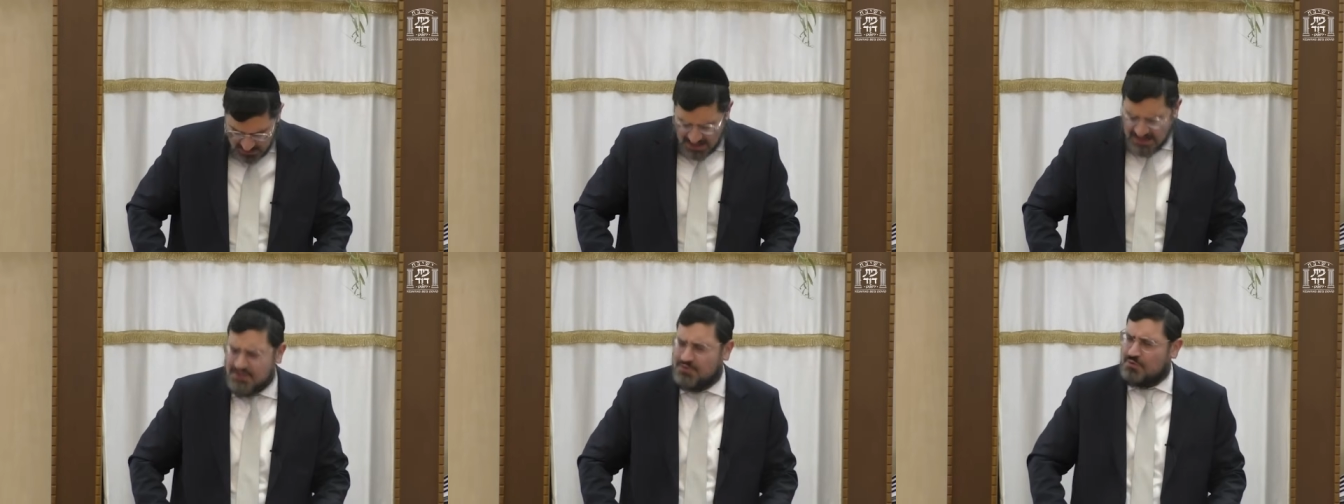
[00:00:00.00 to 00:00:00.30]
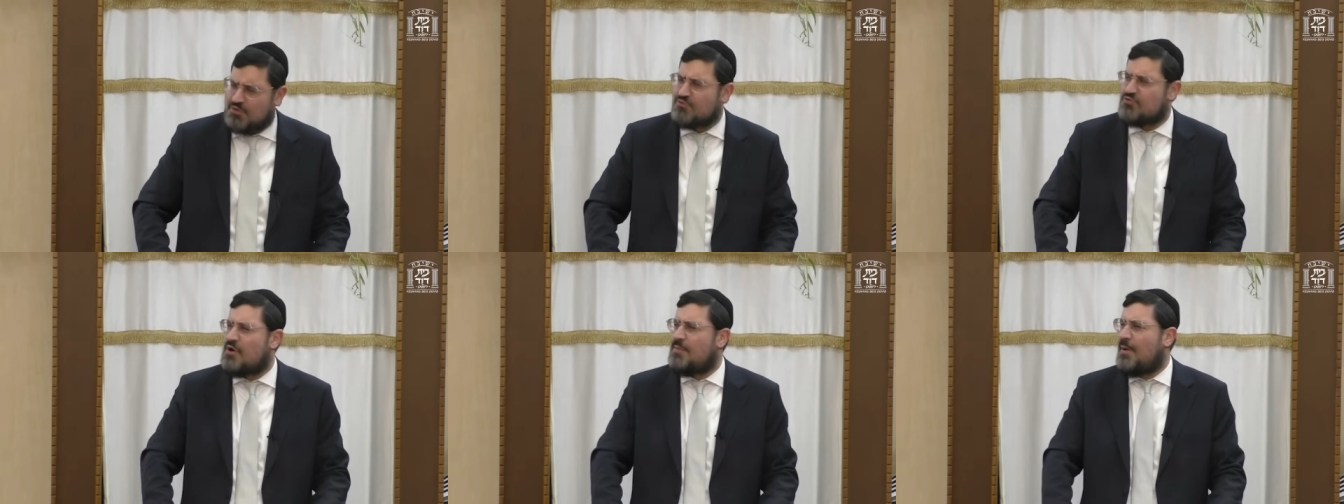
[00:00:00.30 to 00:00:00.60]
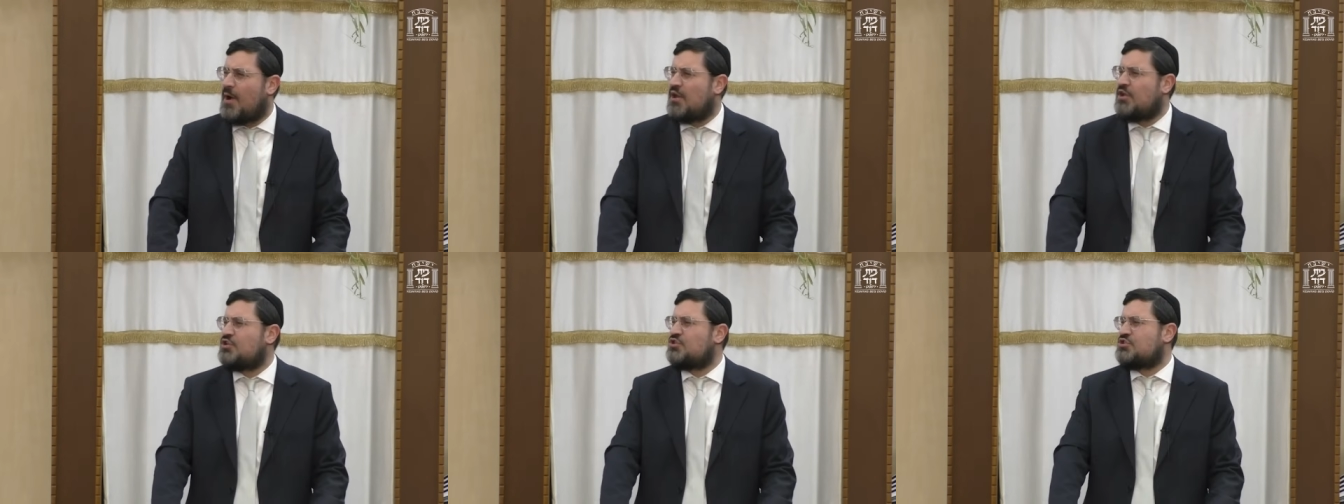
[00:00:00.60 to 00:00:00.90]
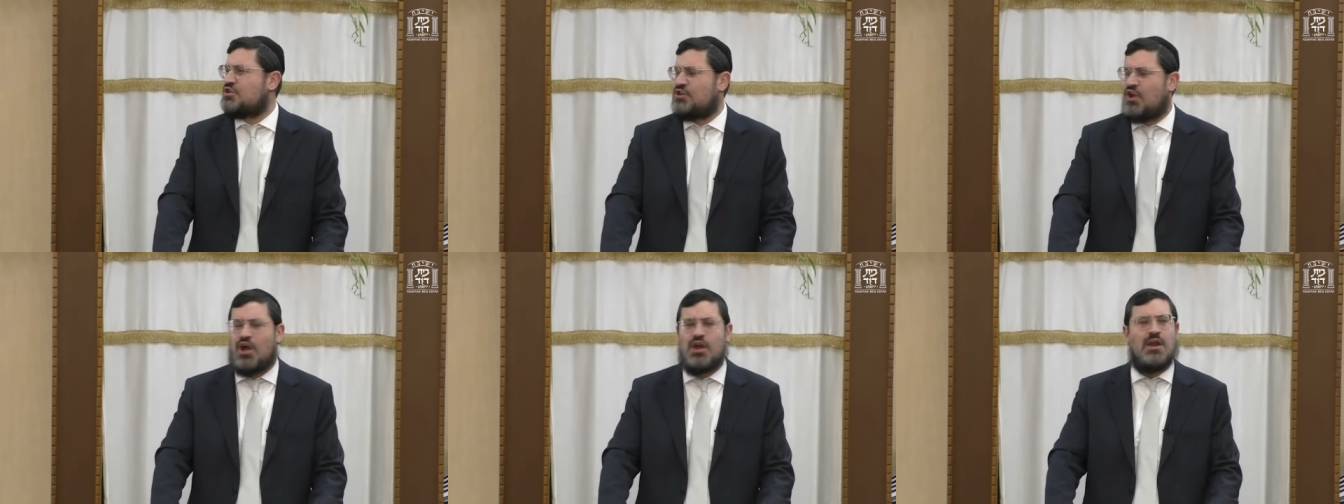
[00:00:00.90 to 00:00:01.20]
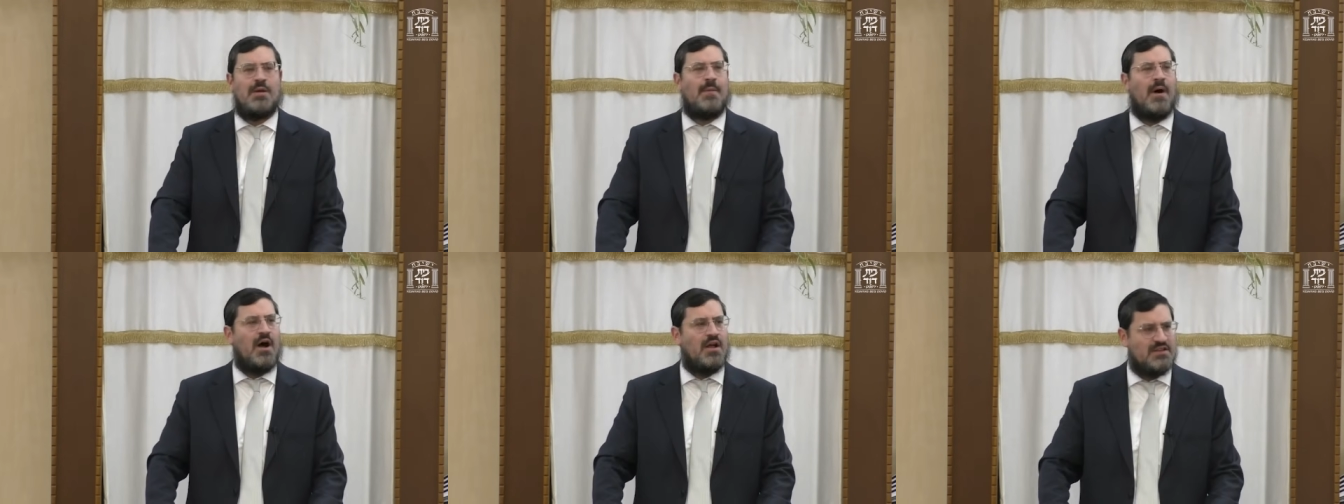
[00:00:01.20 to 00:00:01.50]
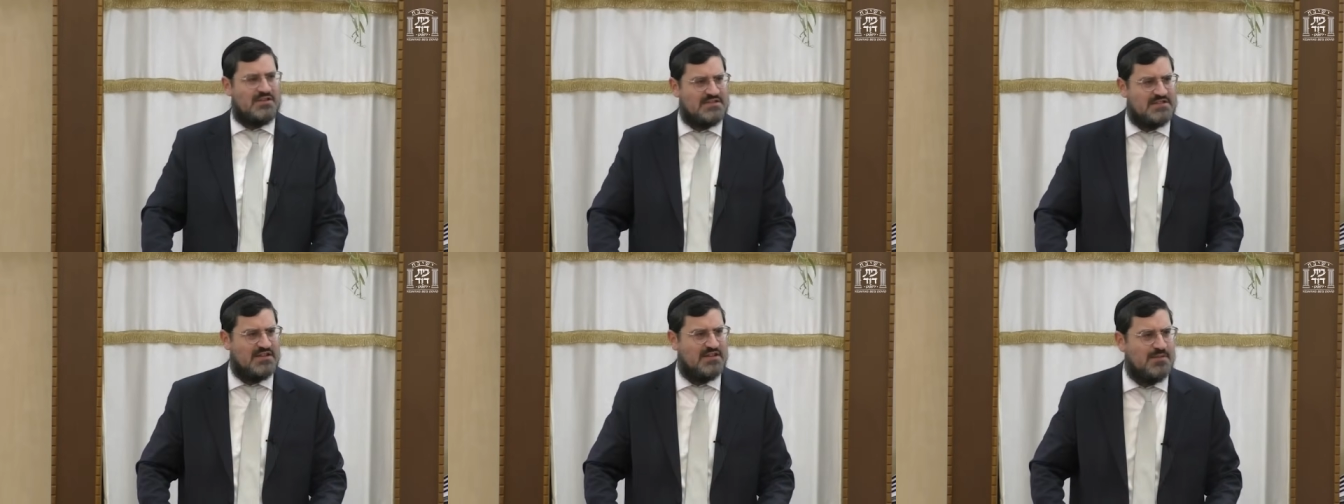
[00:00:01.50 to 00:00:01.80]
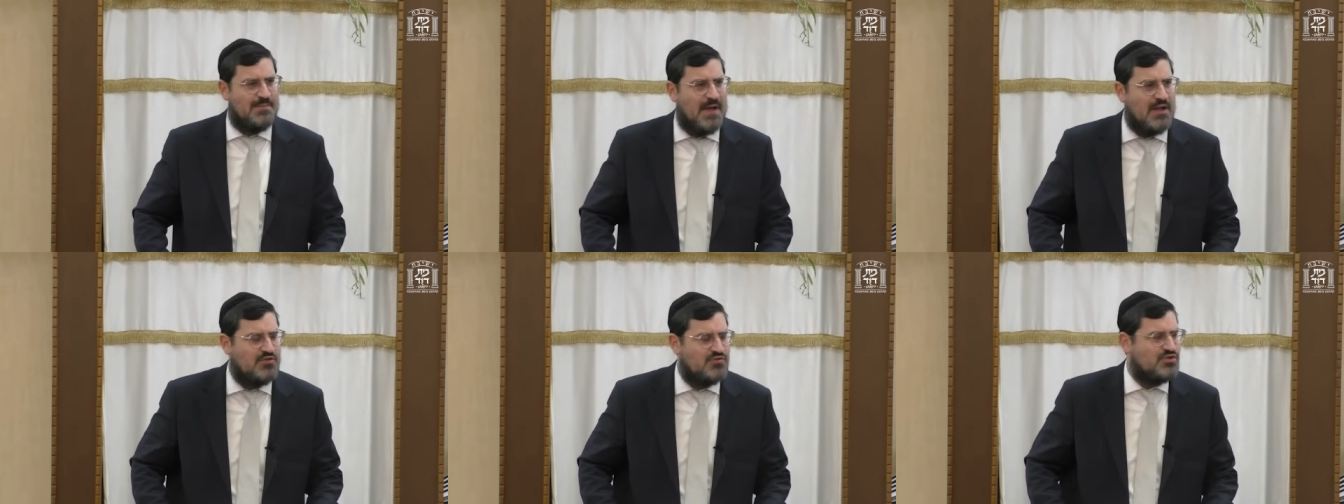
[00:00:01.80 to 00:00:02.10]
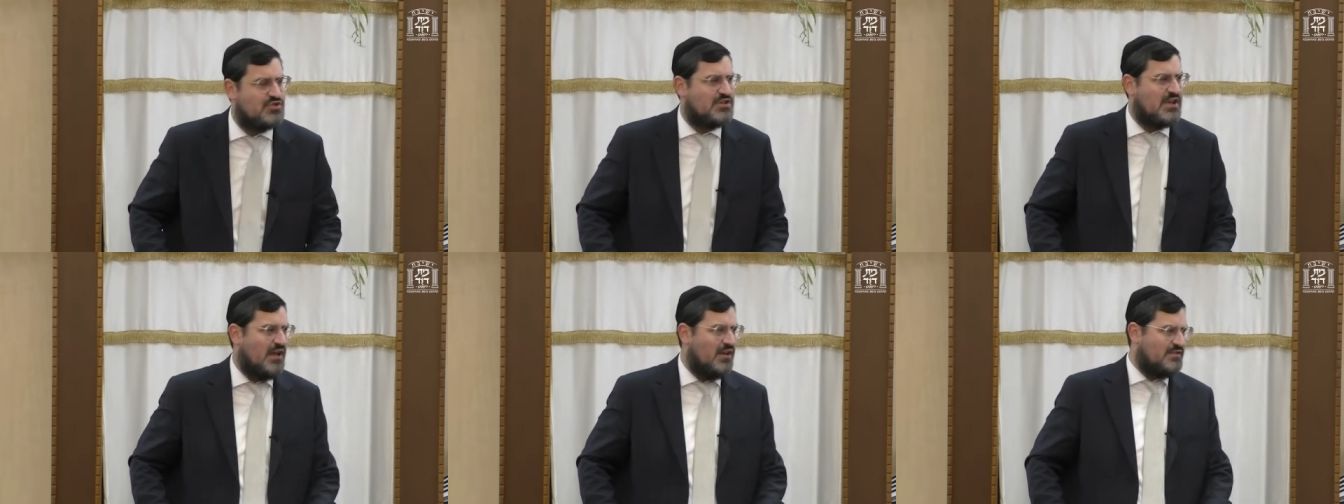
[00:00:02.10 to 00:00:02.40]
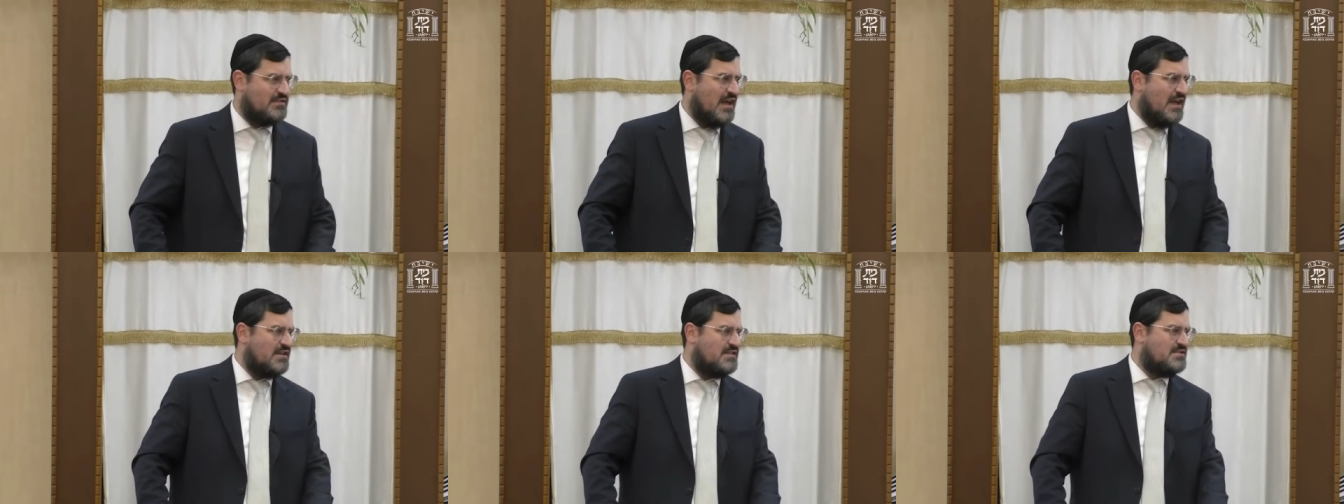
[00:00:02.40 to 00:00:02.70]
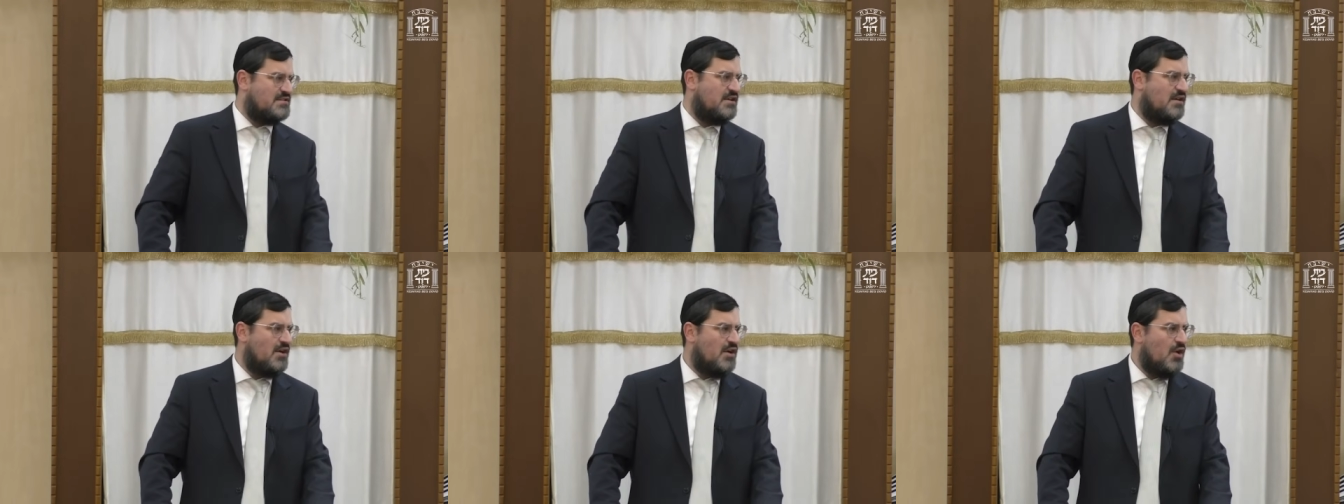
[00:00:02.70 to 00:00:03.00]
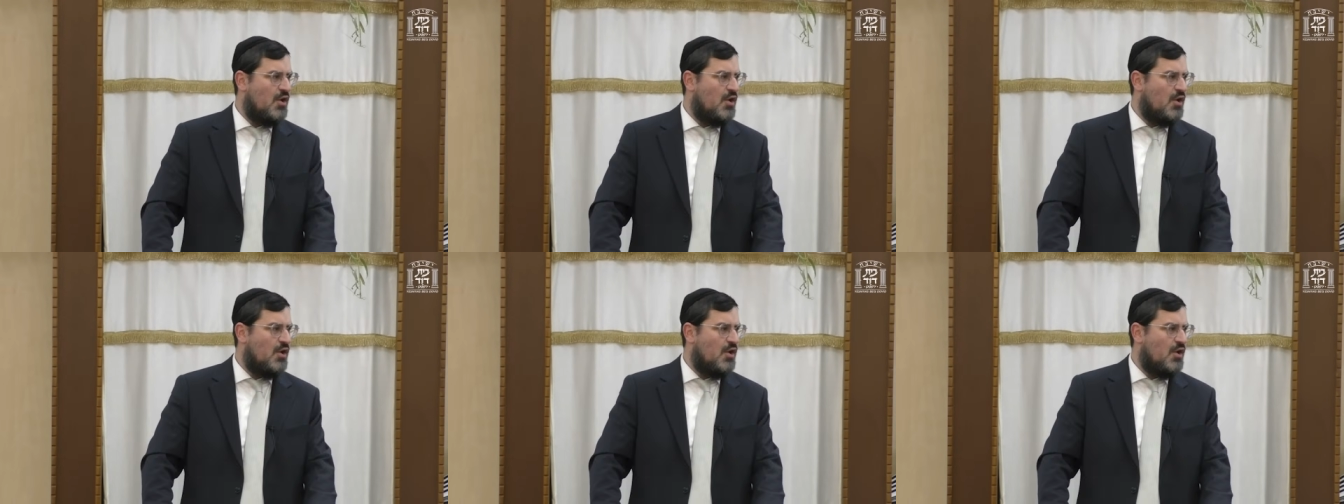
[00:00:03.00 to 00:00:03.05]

you know, the Rabbi Shalom answered, the Medrash tells us,